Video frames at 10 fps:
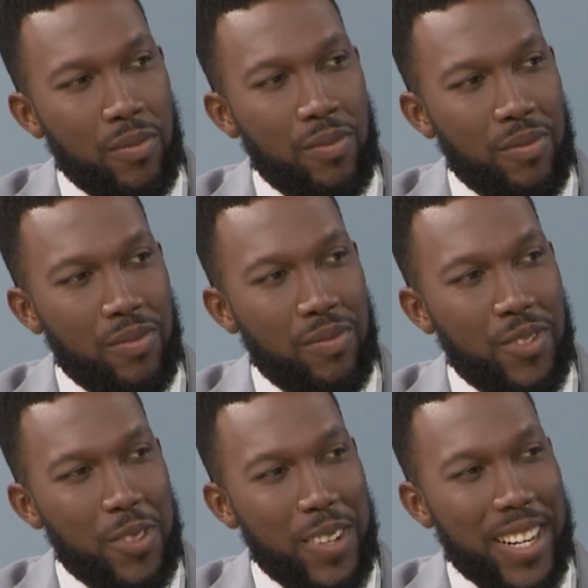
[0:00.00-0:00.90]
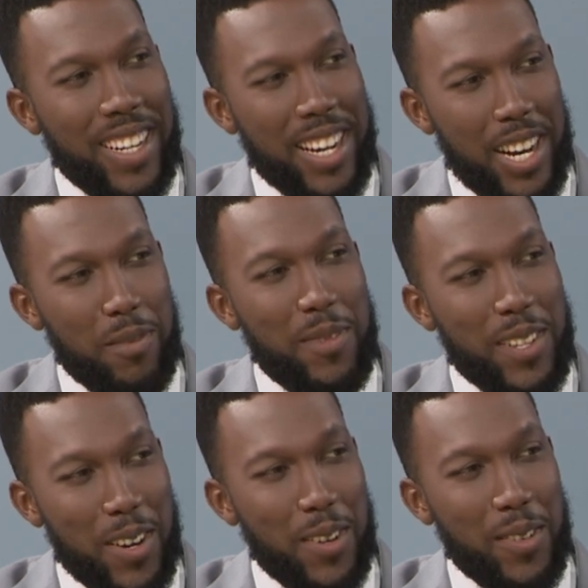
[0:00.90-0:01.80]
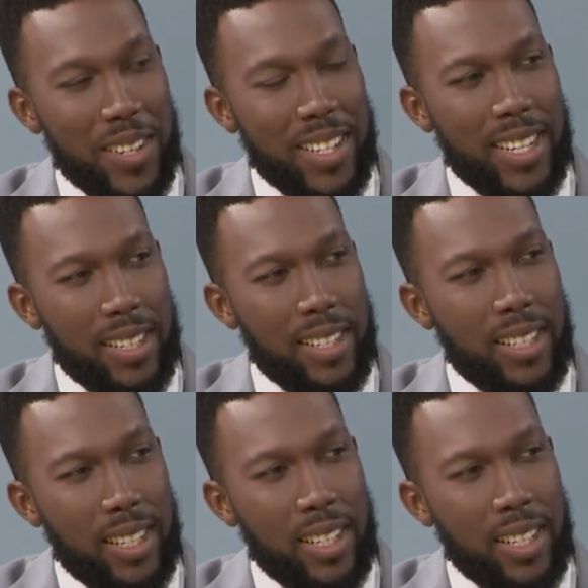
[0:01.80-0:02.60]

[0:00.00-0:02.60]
when that when get cool and get comfortable again, they,